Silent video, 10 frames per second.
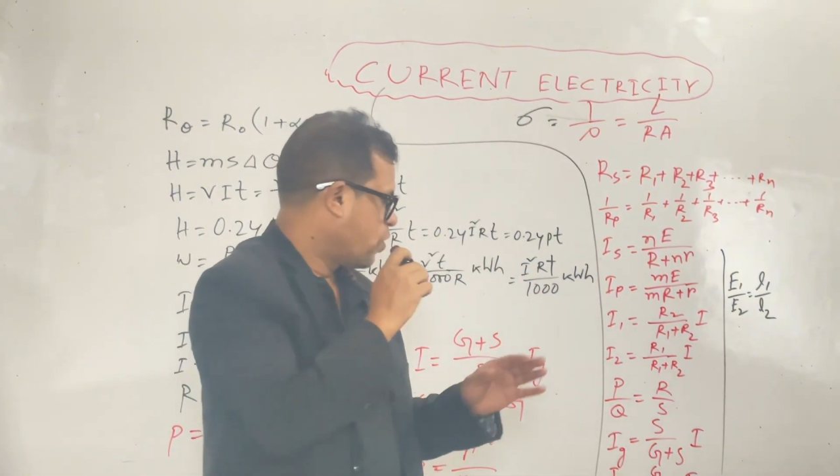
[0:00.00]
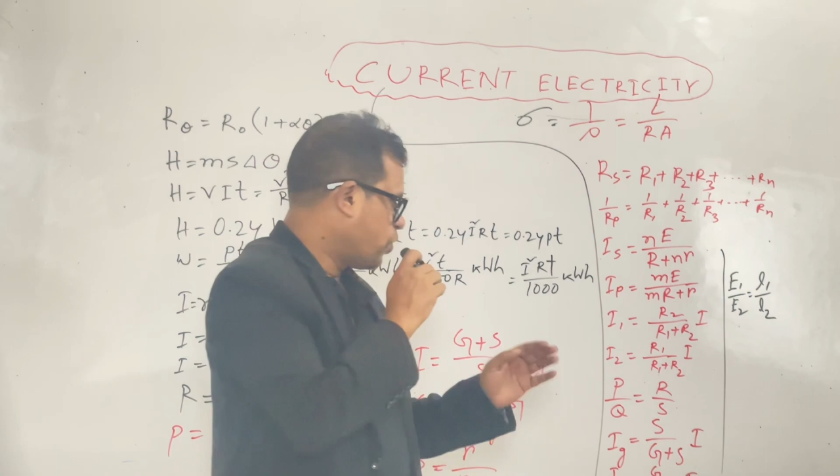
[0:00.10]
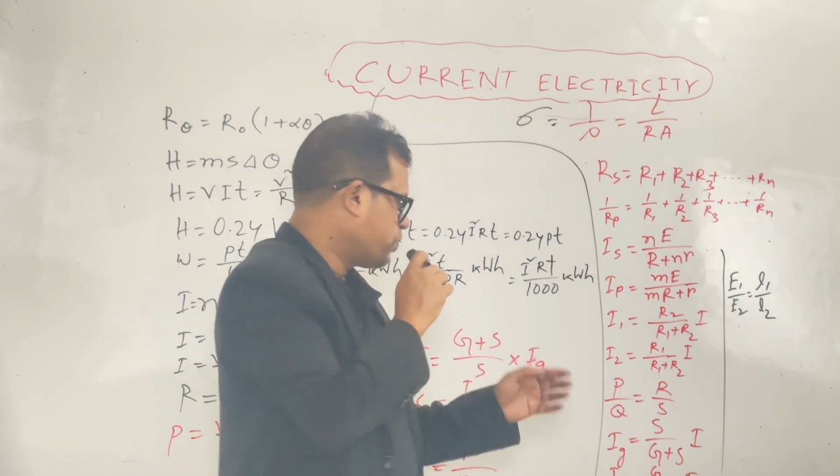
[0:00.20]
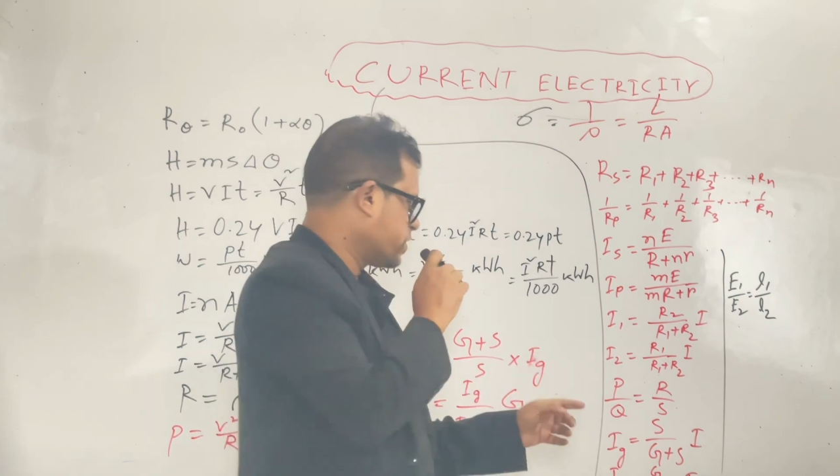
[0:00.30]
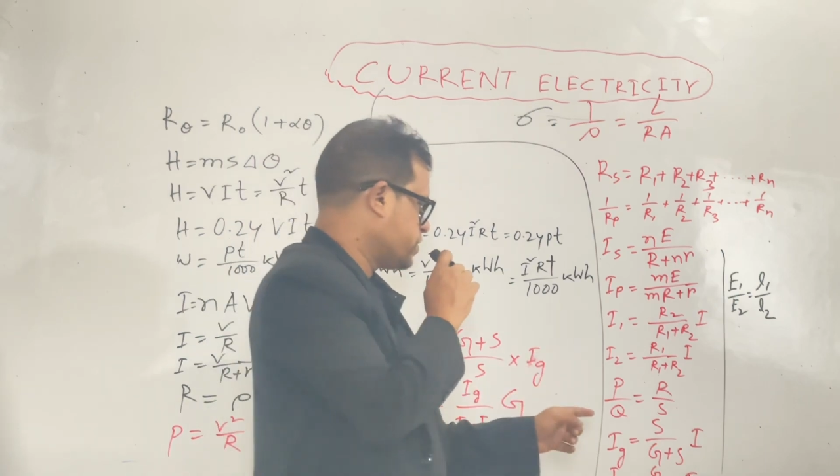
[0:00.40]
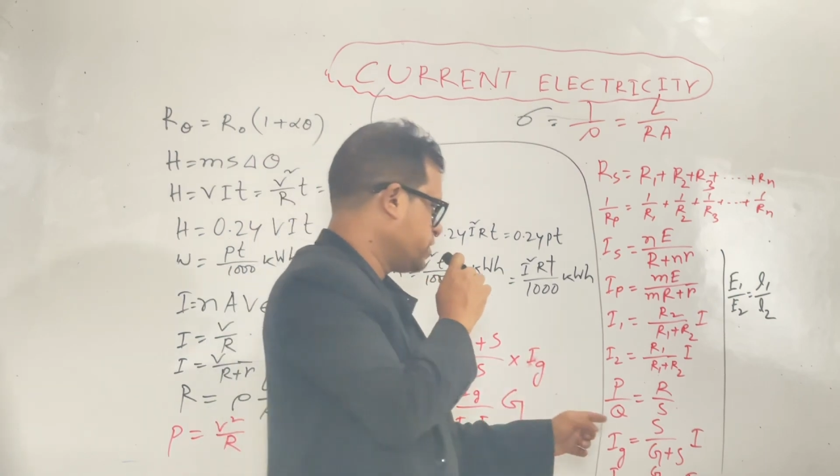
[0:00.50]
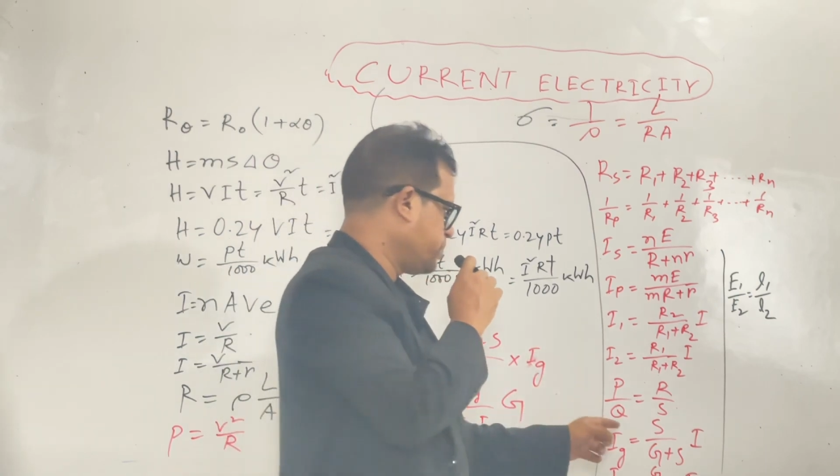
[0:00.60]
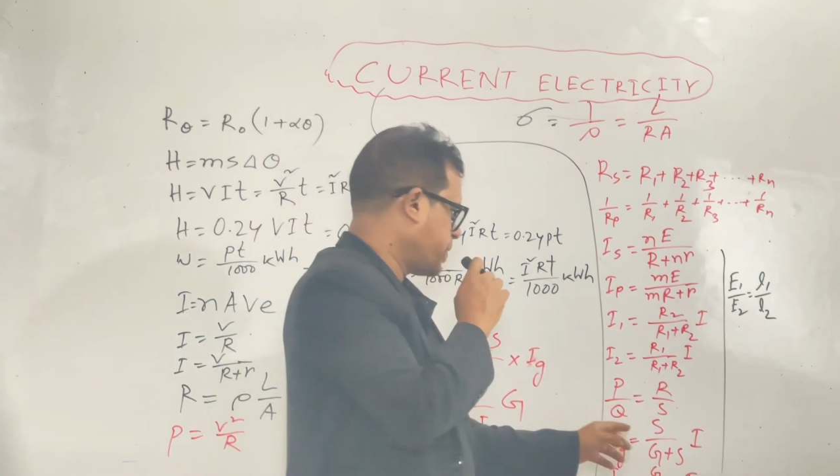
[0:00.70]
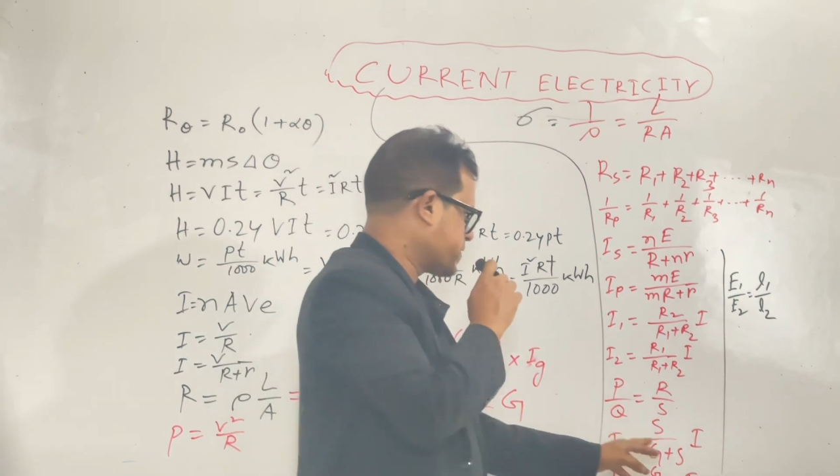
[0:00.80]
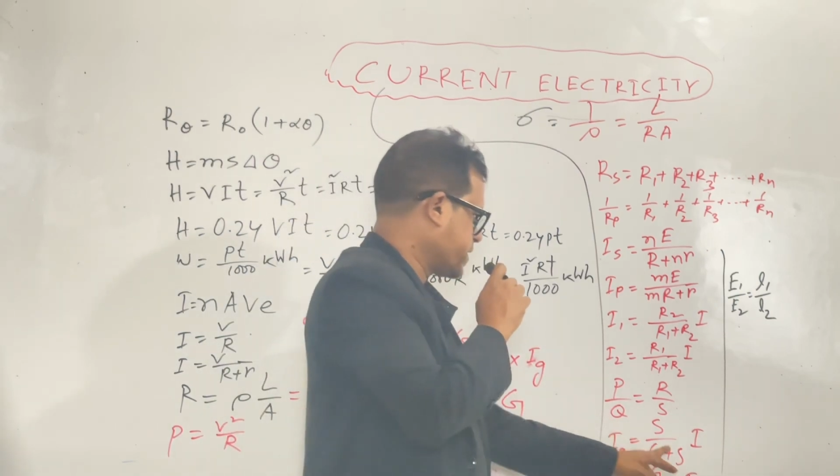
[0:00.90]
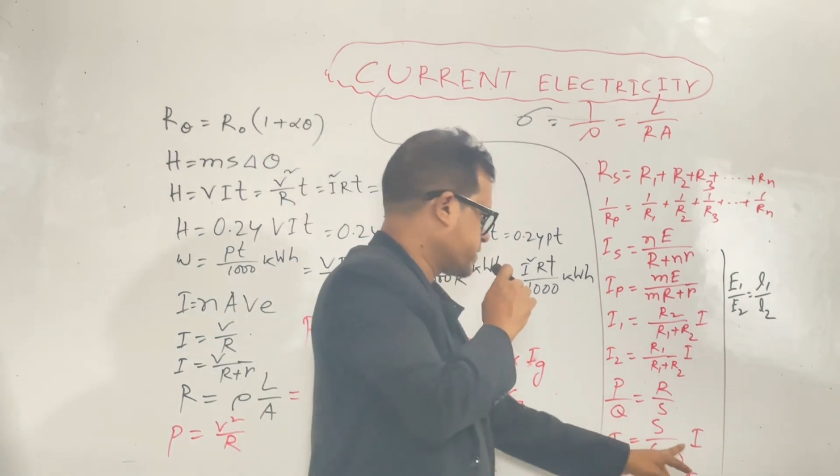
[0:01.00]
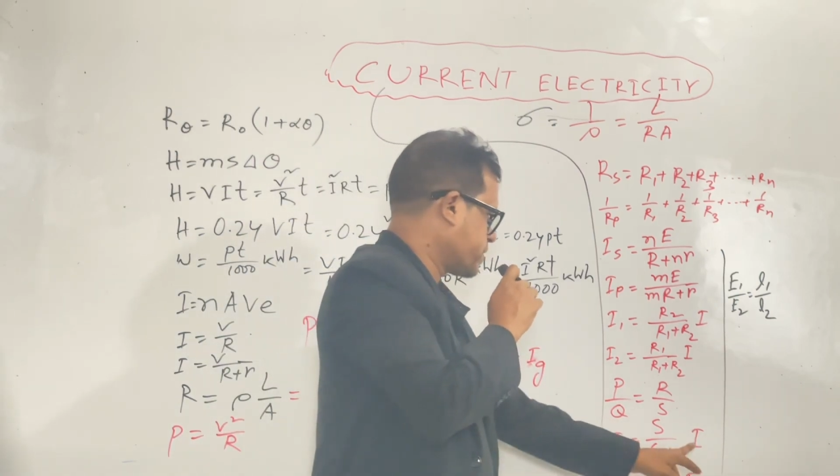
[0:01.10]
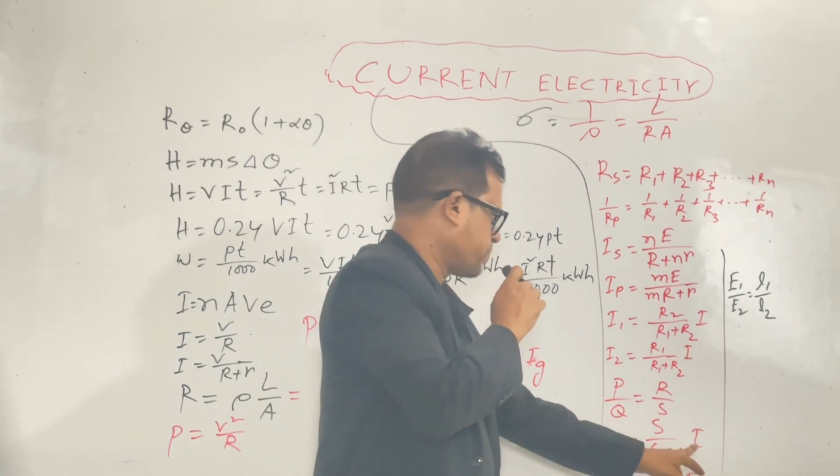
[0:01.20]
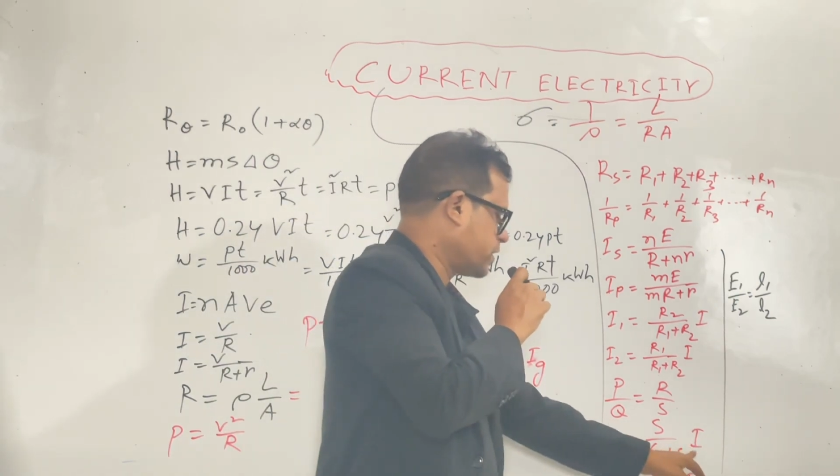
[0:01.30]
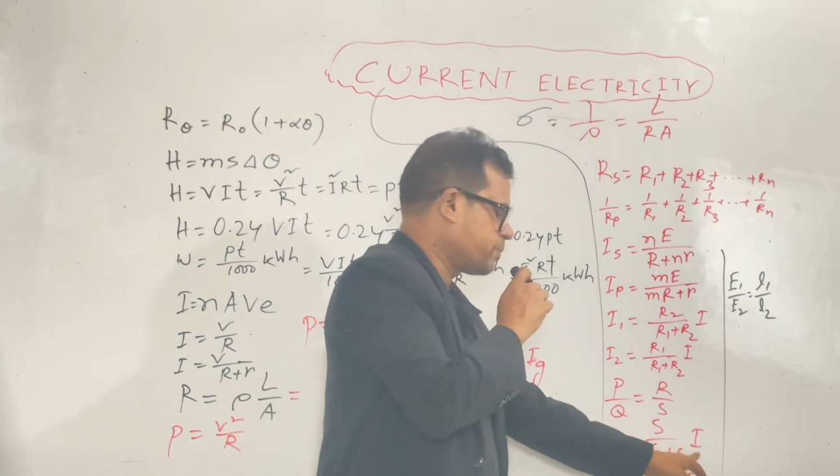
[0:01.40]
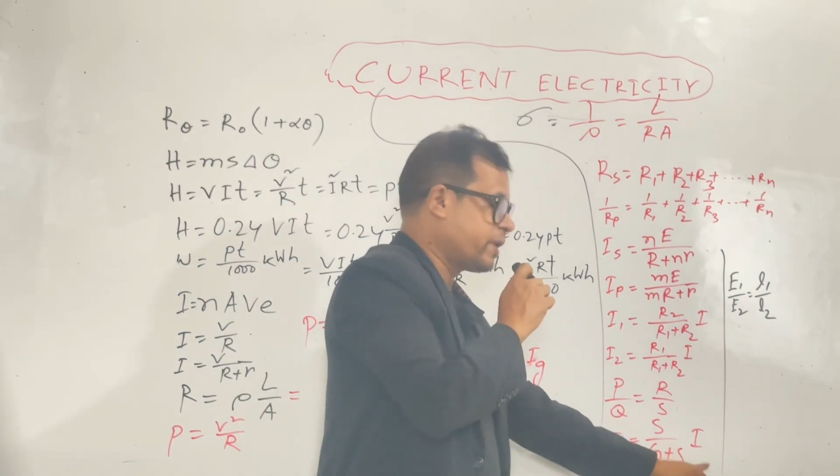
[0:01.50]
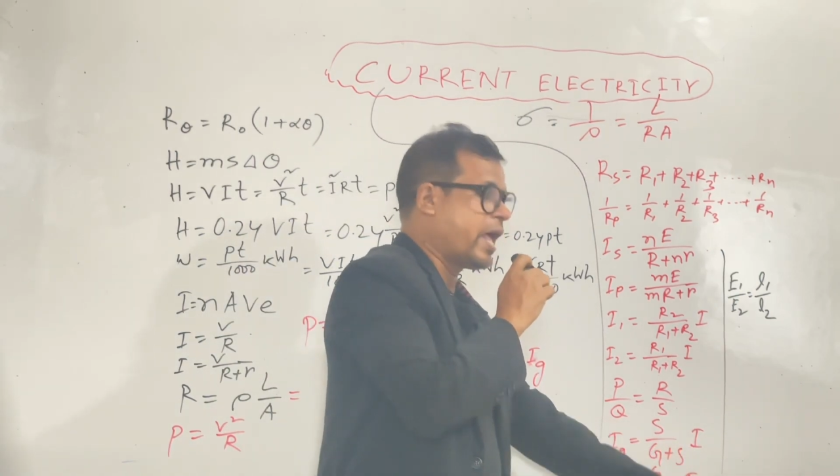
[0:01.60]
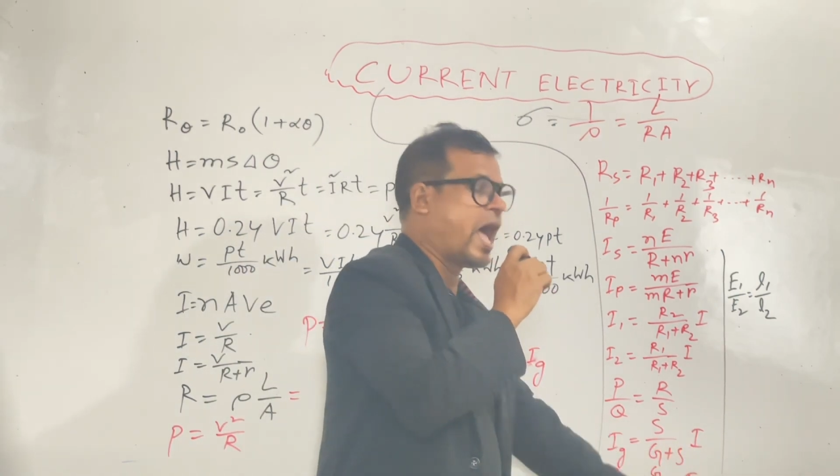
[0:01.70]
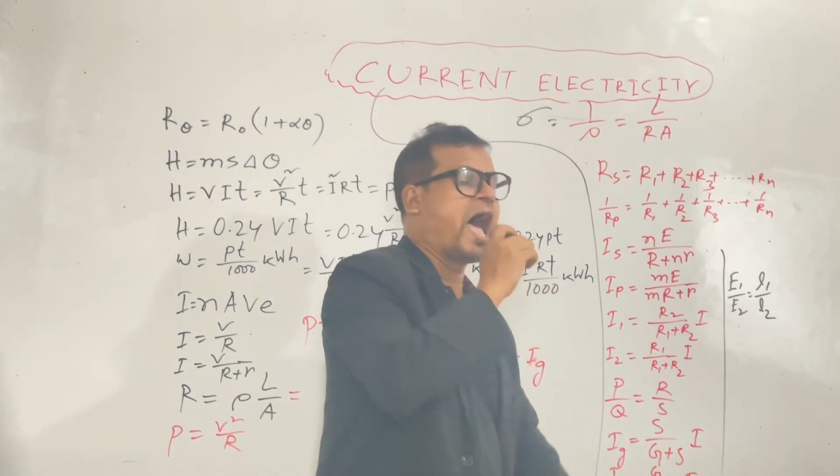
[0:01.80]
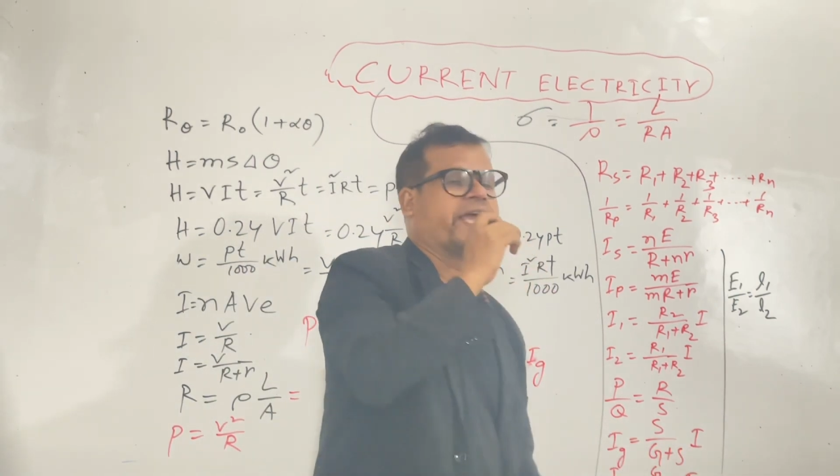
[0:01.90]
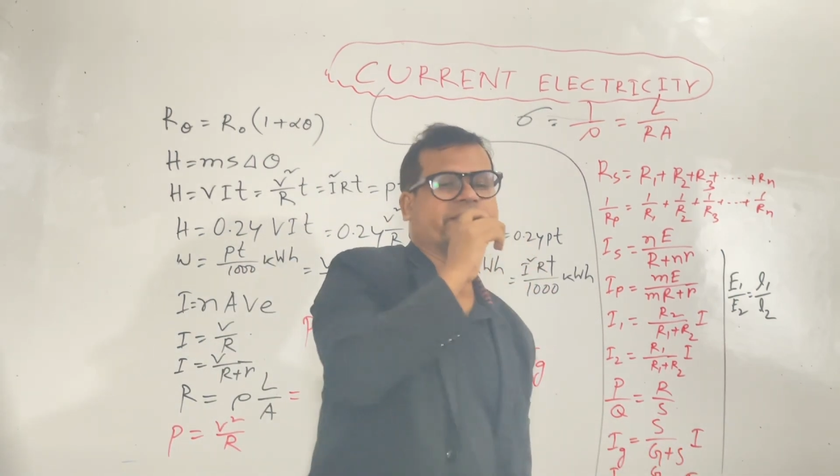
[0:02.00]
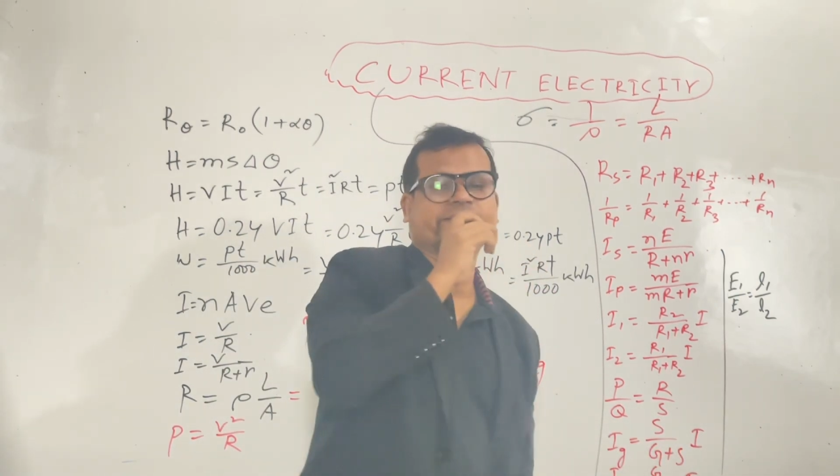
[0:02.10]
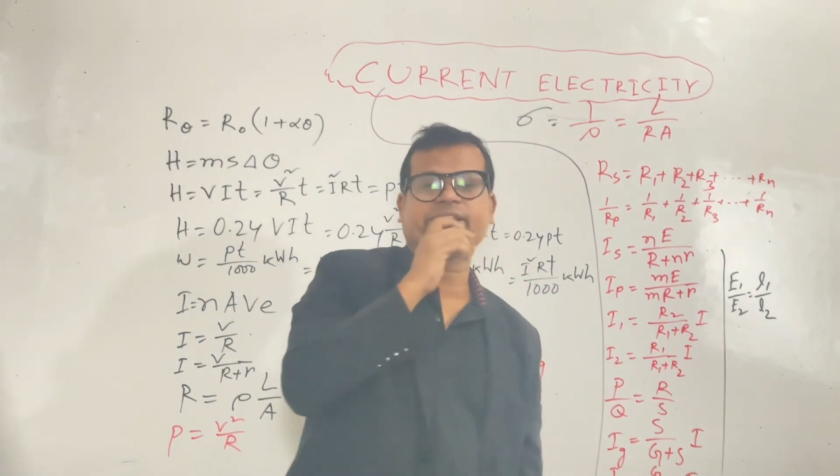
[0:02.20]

over G plus S multiplied I.